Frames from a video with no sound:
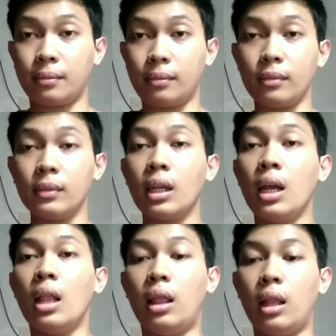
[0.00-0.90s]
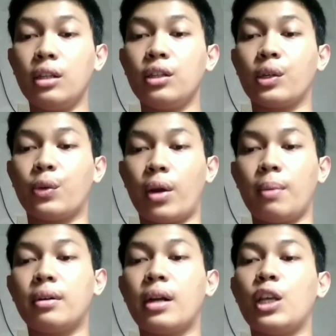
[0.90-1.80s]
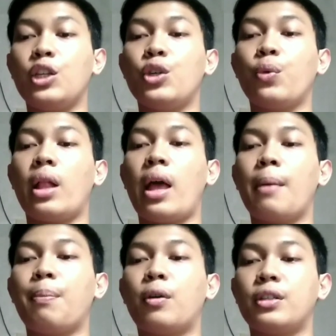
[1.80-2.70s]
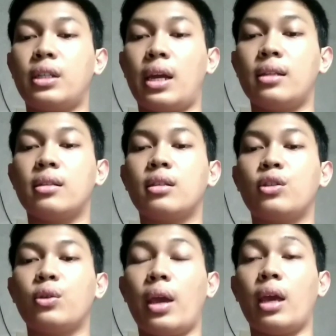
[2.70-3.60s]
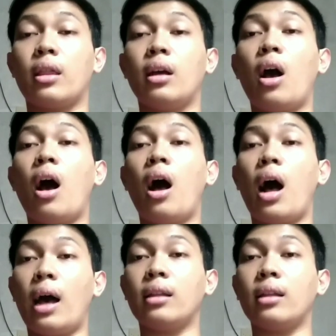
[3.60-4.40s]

Learn your grammar and you will have more chance to get a hot date.